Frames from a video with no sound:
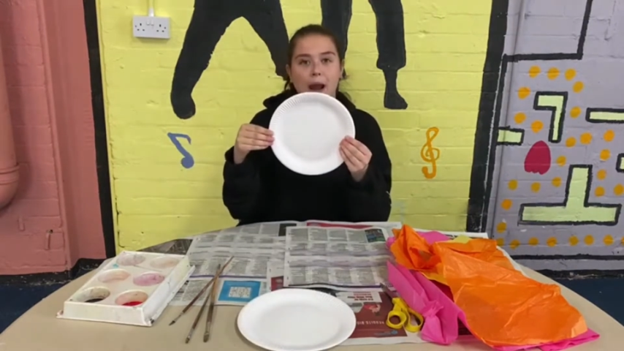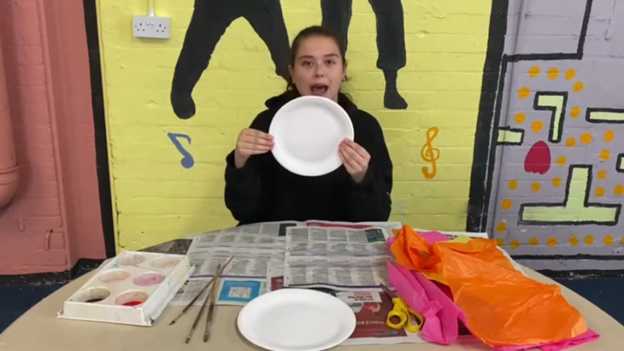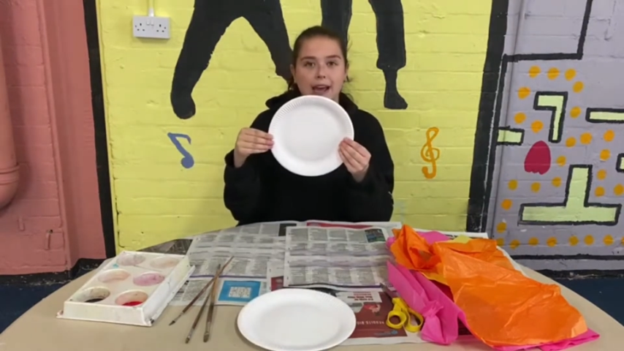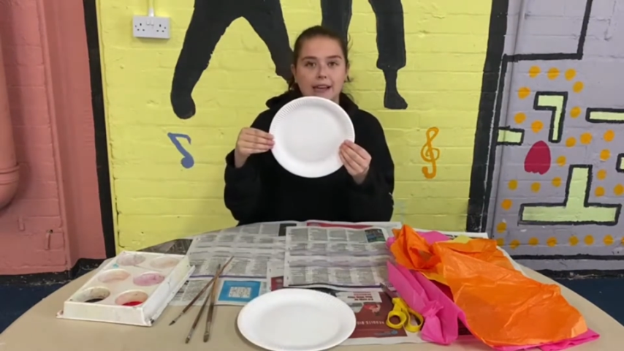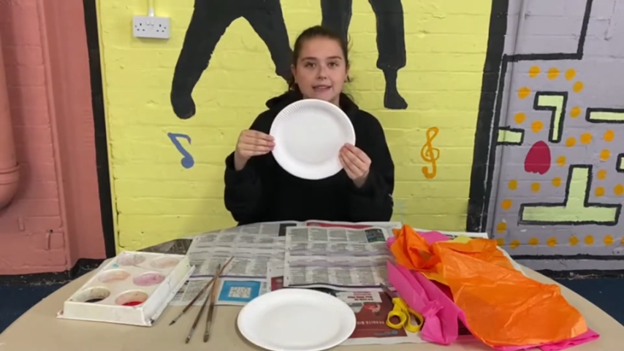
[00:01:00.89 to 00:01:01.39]

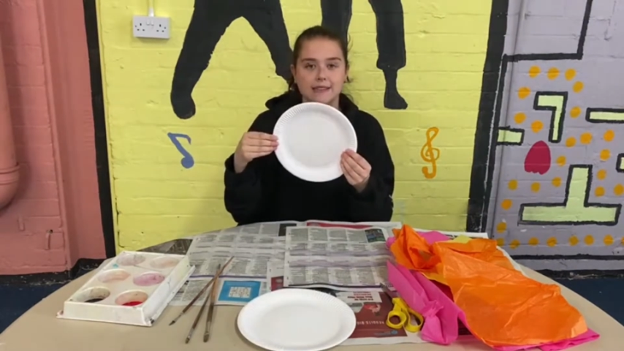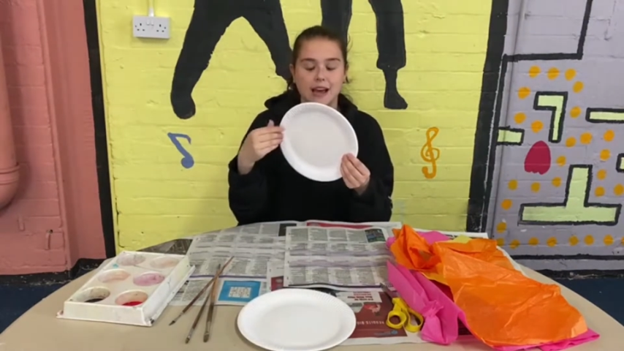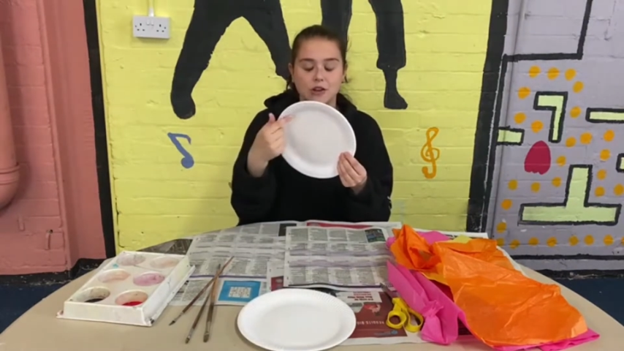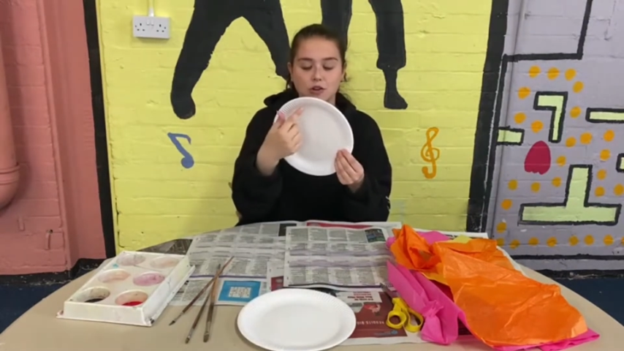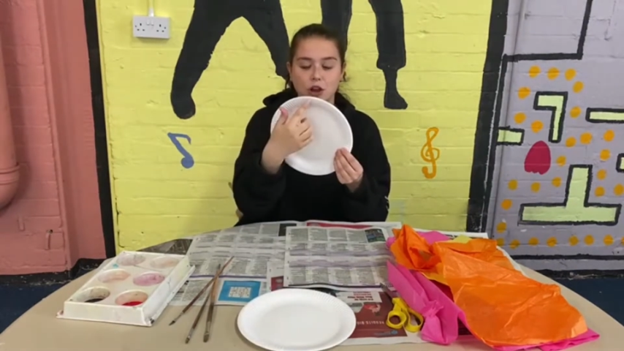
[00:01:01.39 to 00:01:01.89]
plates
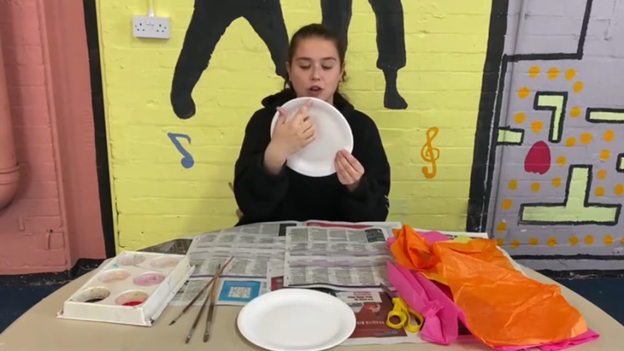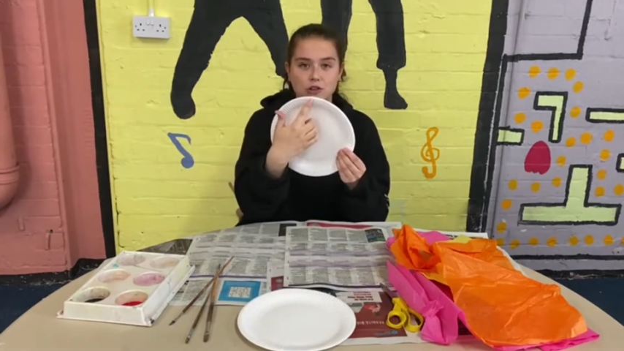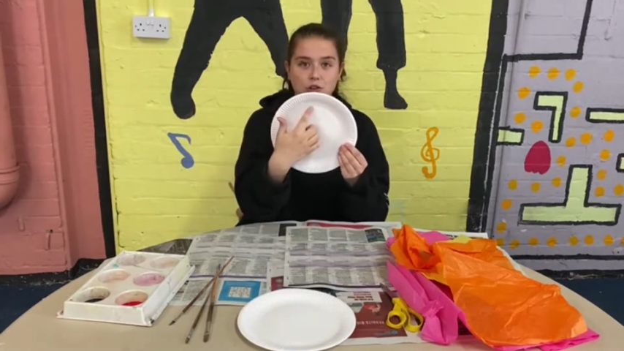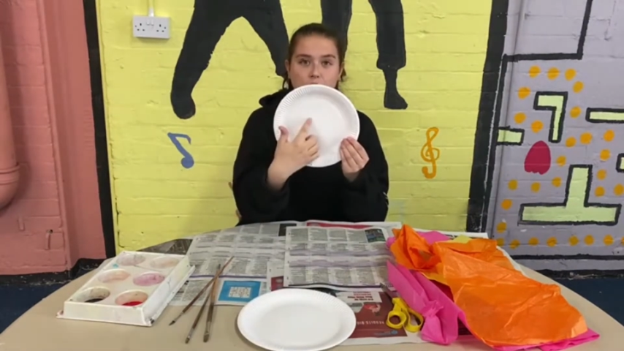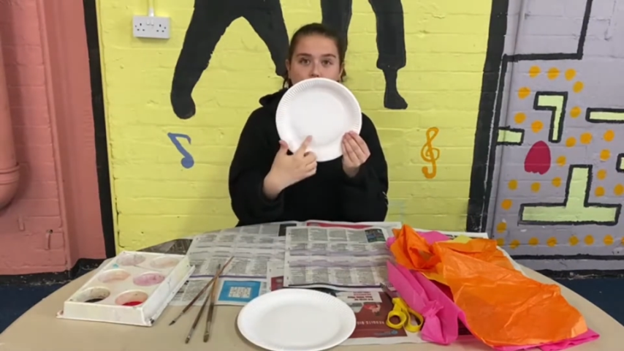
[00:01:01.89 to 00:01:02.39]
and you're going
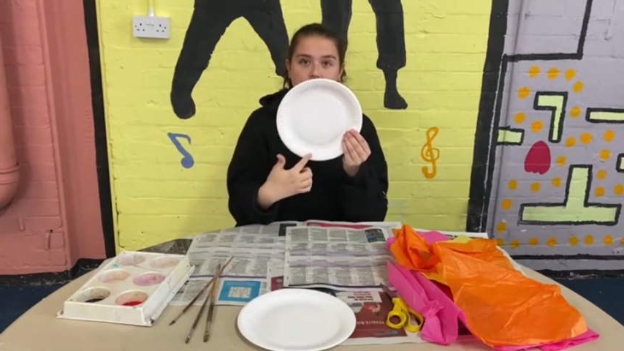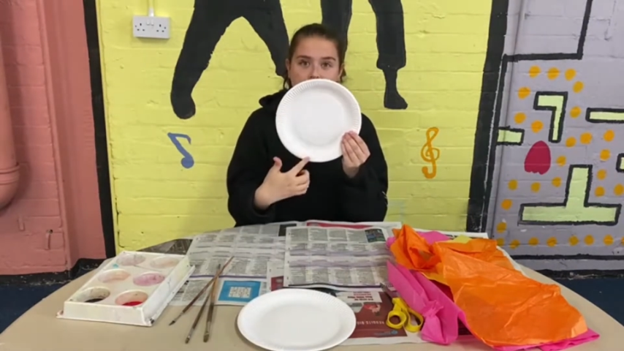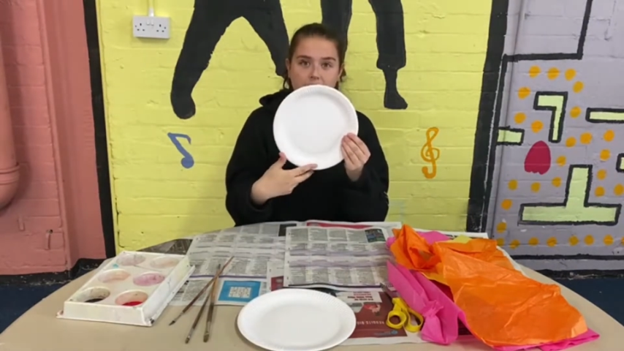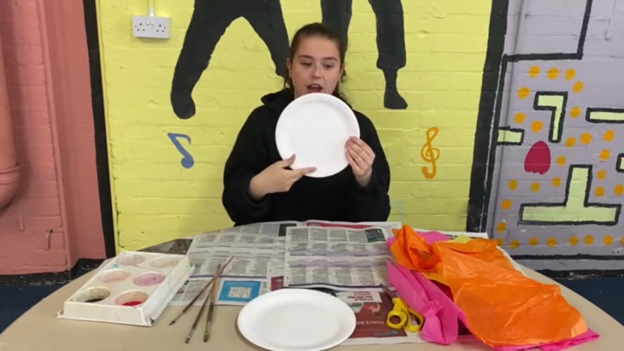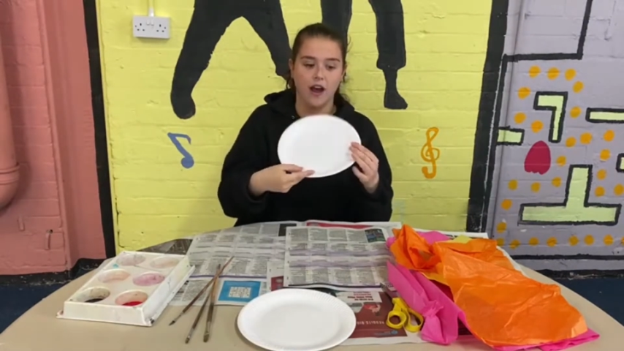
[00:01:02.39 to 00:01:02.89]
to cut it
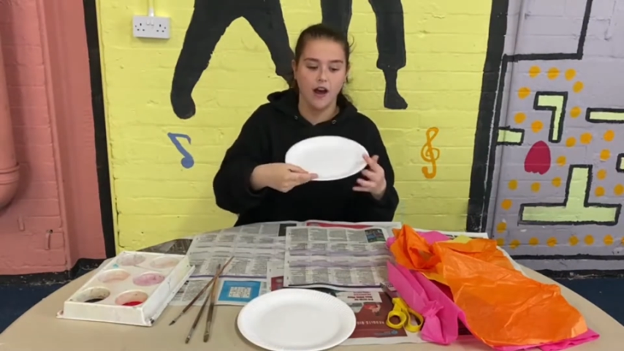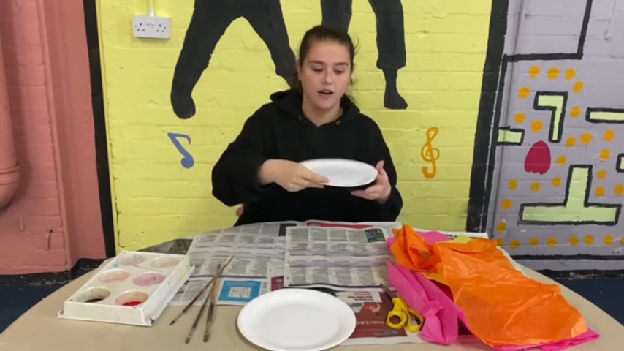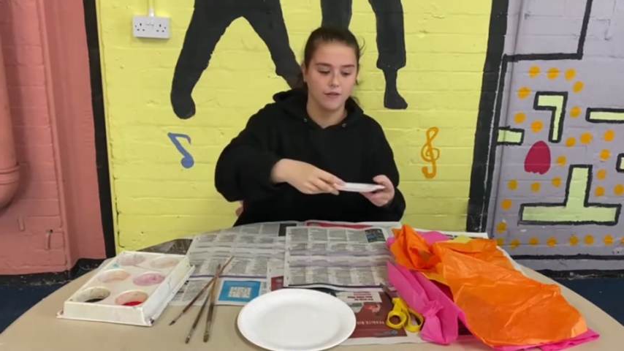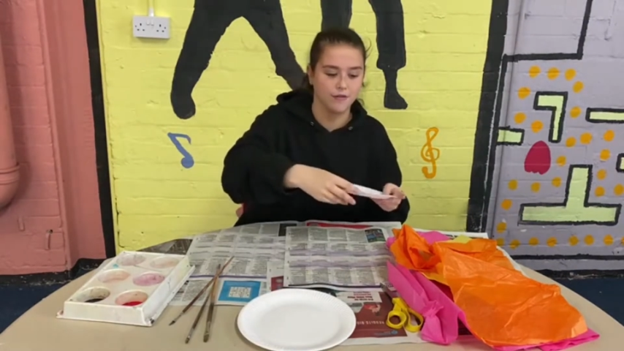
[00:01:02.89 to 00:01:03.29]
in half.